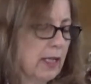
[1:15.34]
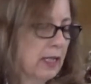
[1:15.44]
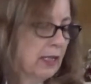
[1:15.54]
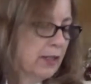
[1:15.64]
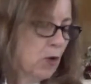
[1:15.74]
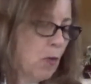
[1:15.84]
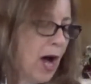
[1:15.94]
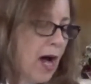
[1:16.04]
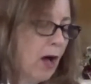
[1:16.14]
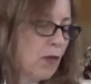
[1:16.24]
In a little
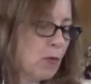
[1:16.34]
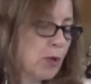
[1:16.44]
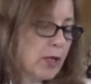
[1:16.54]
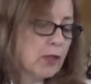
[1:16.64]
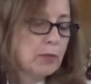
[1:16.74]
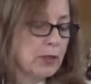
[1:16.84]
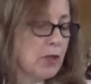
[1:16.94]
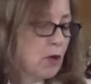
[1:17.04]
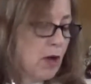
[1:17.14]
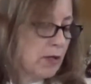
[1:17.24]
while, the world will
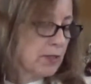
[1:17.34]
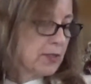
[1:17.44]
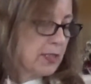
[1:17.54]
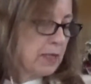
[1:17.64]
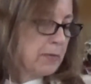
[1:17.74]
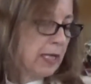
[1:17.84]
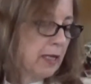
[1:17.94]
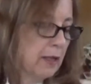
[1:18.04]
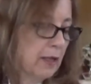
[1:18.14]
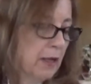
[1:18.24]
no longer see
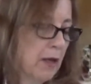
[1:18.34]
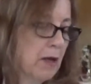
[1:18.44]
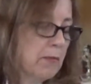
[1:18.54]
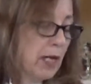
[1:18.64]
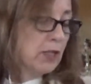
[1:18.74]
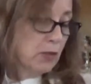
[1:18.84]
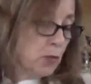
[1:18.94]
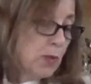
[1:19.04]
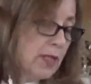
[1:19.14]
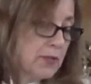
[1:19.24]
me, but you
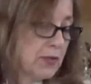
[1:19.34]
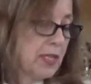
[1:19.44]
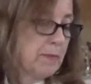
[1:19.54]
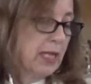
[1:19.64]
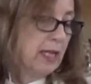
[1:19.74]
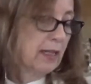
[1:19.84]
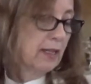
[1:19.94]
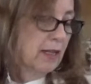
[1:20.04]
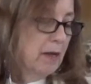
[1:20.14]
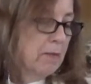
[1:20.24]
will see me.
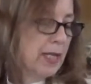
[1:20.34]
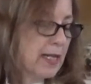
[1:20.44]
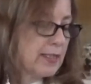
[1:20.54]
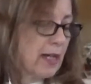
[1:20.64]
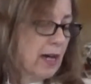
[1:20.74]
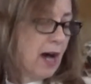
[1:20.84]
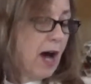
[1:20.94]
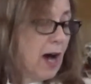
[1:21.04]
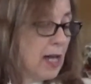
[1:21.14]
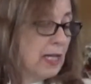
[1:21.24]
Because
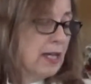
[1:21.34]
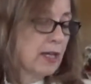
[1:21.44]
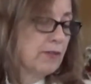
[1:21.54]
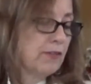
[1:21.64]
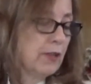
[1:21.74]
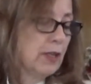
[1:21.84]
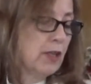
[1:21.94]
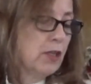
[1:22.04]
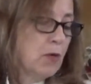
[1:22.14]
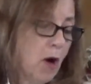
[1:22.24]
I
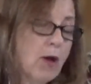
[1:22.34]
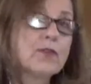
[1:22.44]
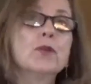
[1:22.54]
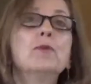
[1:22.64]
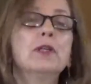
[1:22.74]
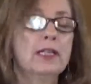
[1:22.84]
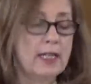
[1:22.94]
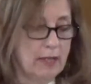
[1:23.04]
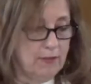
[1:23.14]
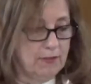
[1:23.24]
live, you also will
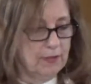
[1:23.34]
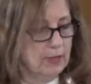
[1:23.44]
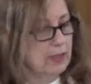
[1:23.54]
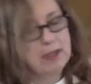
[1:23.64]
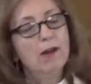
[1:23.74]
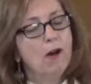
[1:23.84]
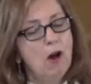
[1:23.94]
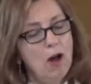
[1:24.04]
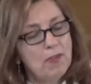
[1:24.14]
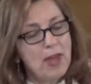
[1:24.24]
live.
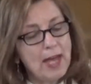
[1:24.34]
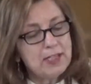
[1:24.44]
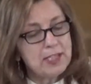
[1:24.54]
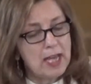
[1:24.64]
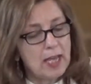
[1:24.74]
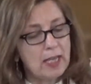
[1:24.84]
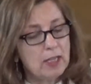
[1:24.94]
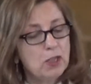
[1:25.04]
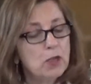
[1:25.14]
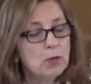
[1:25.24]
On that
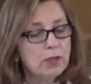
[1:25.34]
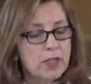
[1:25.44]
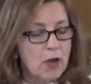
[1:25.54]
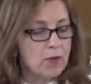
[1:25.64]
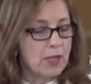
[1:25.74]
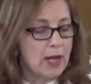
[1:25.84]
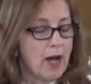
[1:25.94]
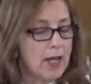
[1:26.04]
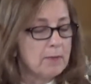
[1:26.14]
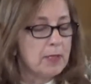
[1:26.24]
day, you will know that
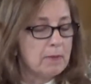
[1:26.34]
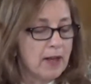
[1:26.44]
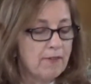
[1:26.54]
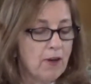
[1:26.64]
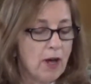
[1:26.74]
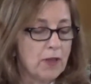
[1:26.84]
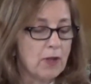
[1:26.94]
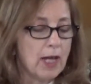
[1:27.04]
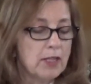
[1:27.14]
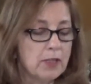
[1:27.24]
I am in my Father,
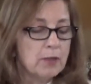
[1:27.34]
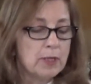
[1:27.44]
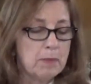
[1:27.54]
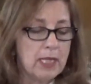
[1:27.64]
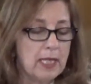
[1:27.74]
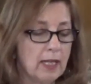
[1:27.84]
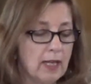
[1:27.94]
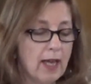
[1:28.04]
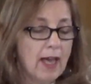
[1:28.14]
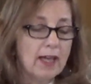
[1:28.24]
and you in
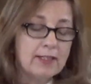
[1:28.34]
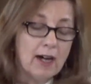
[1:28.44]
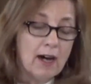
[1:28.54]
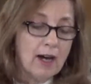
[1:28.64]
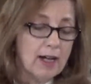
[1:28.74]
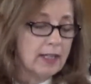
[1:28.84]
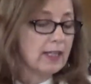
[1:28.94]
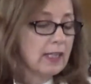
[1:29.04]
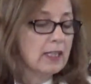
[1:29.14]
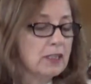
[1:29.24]
me, and
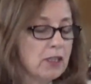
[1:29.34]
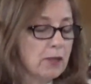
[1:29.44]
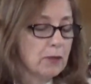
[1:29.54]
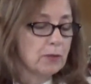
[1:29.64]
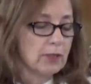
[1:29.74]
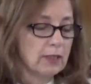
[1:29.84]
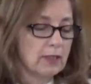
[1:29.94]
I in you.